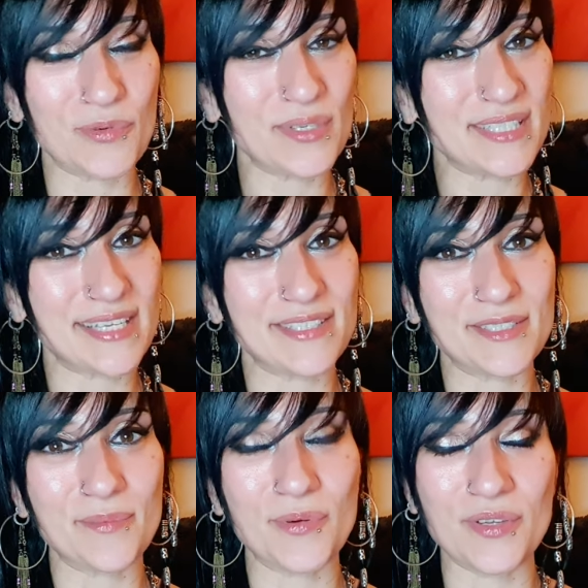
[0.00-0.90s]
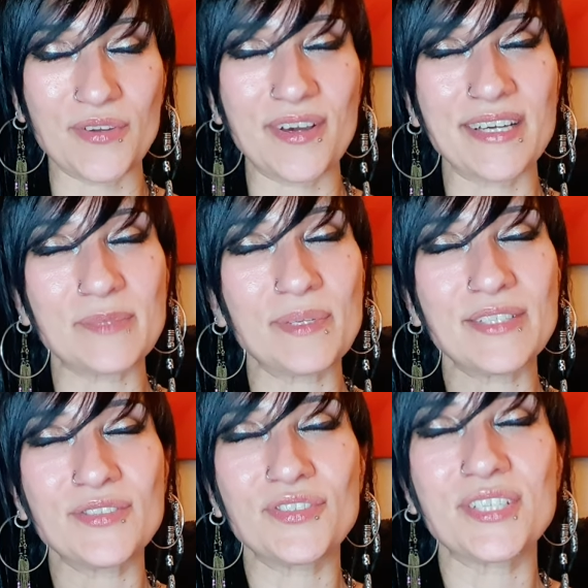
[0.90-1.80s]
I'm always here to support you guys.
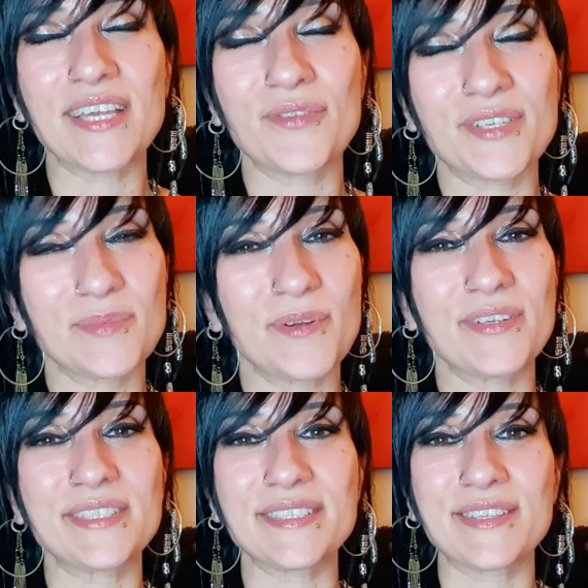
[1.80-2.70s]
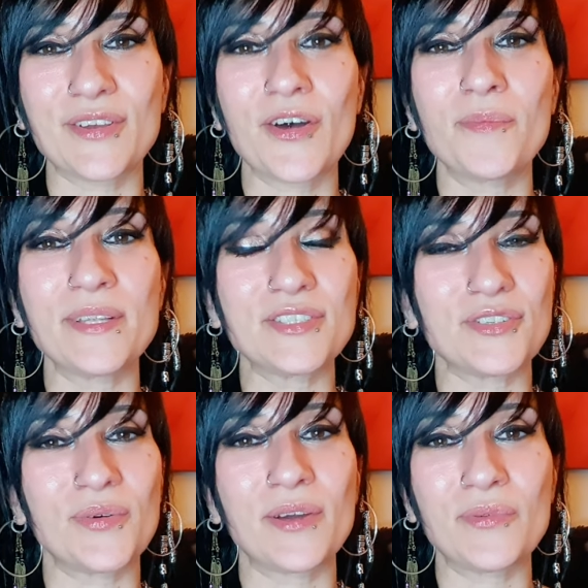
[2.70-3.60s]
Please do share your experiences in the comments.
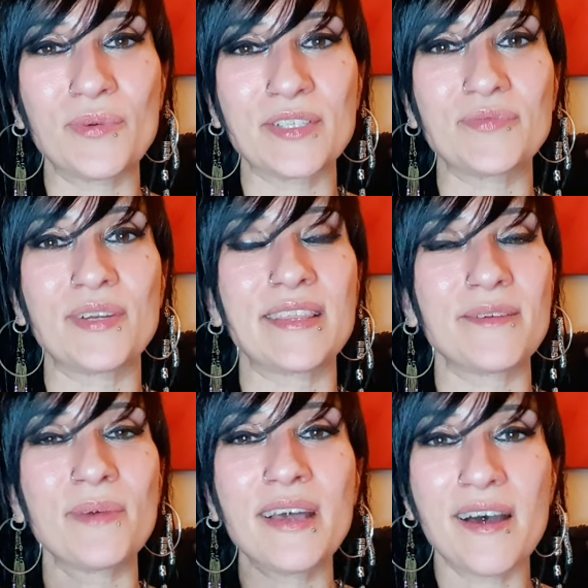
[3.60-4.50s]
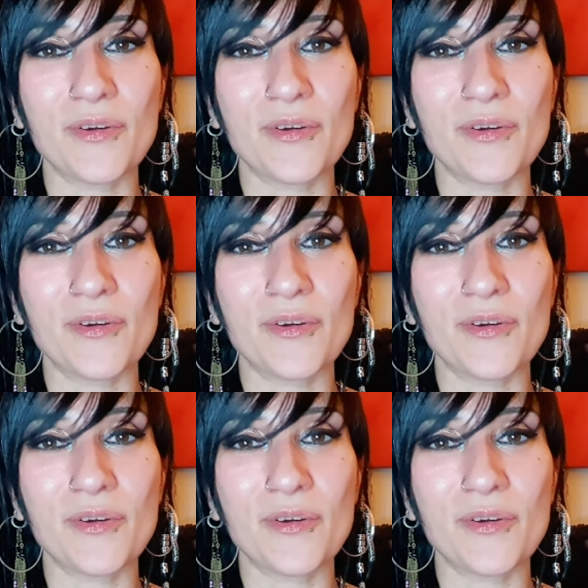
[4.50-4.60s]
You know, I always read them.